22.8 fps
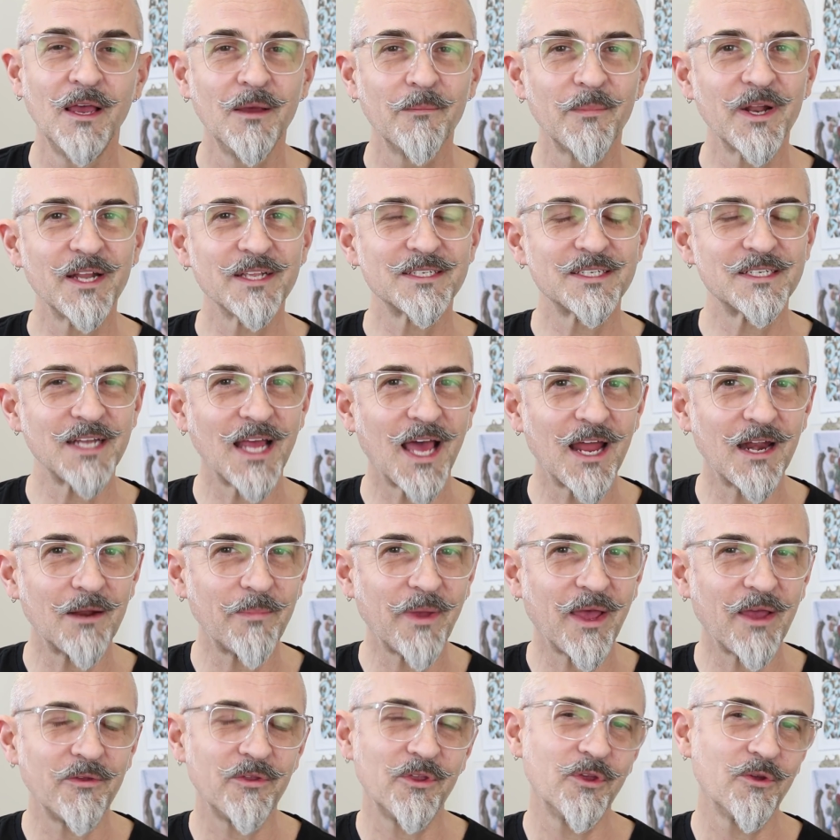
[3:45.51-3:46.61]
But it's not
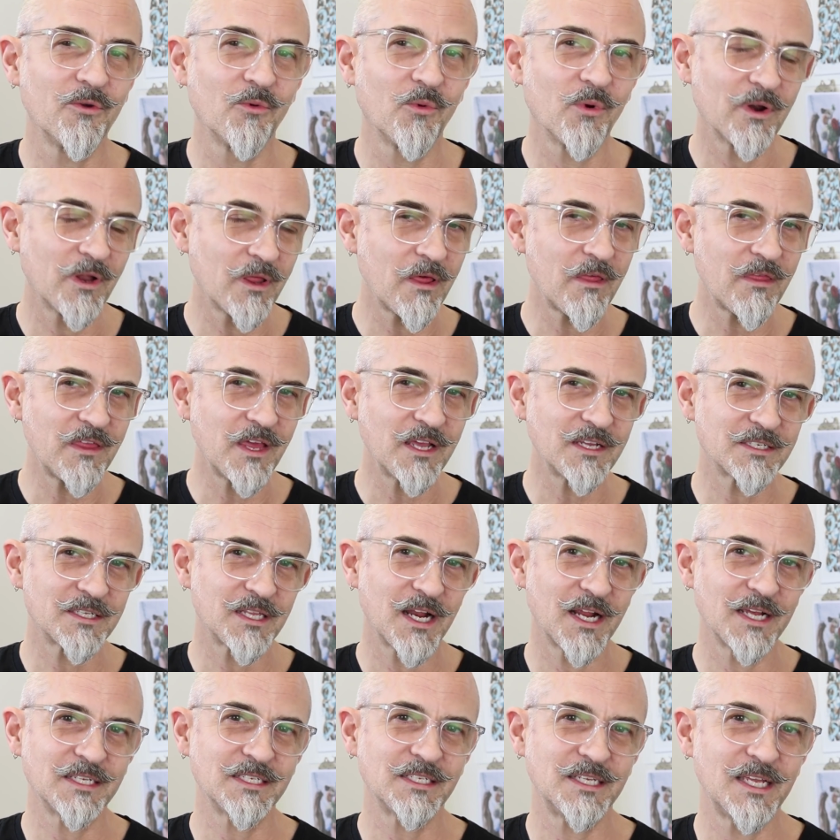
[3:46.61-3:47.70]
about you. One of the things that
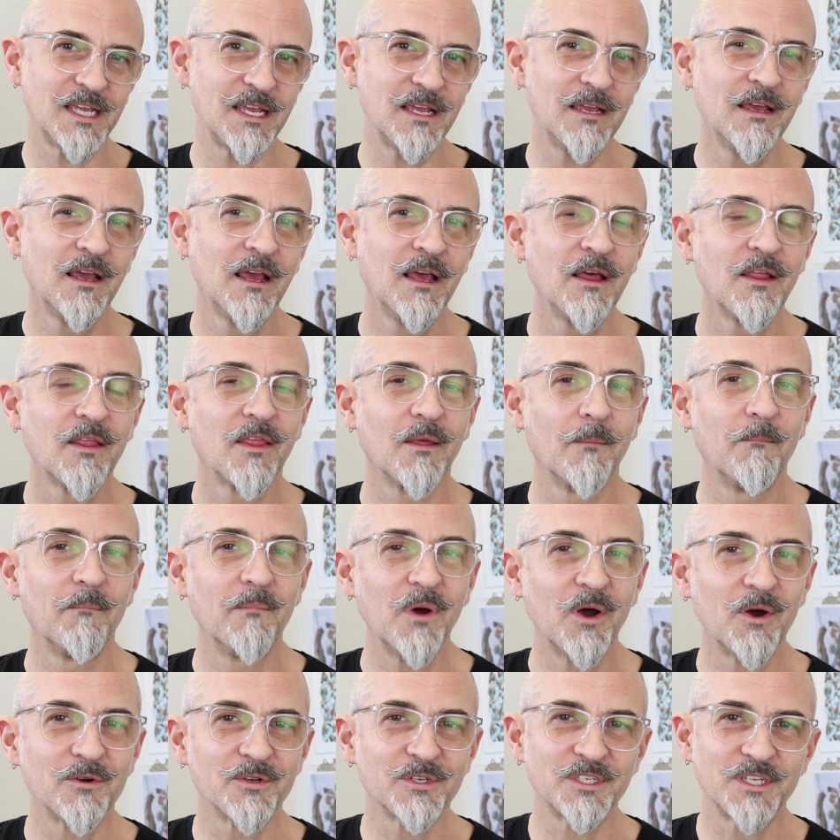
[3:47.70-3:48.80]
I see the
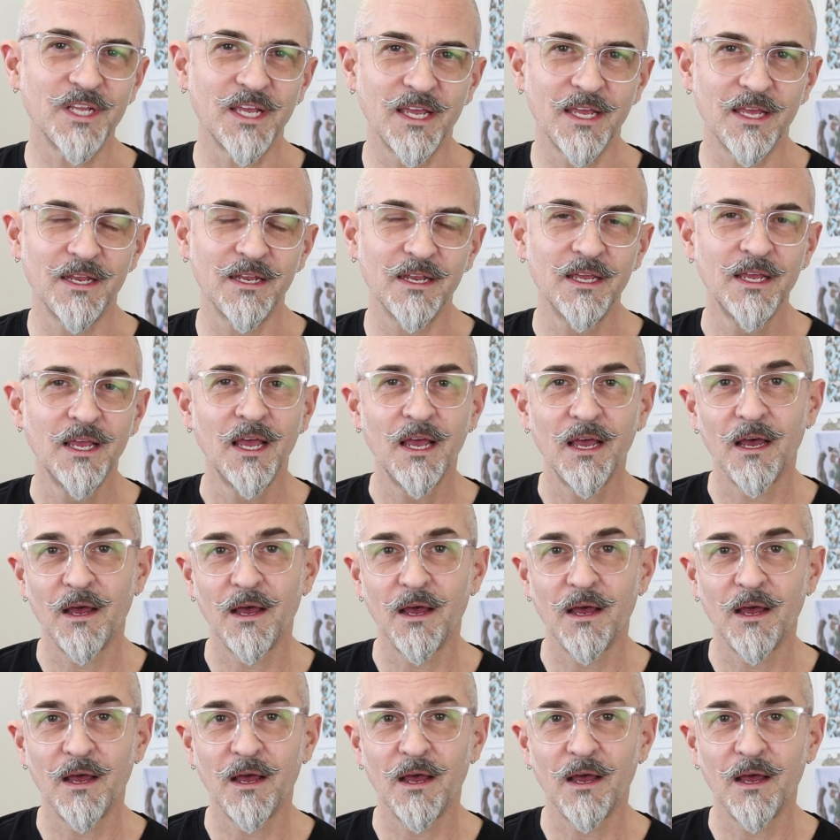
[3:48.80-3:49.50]
most in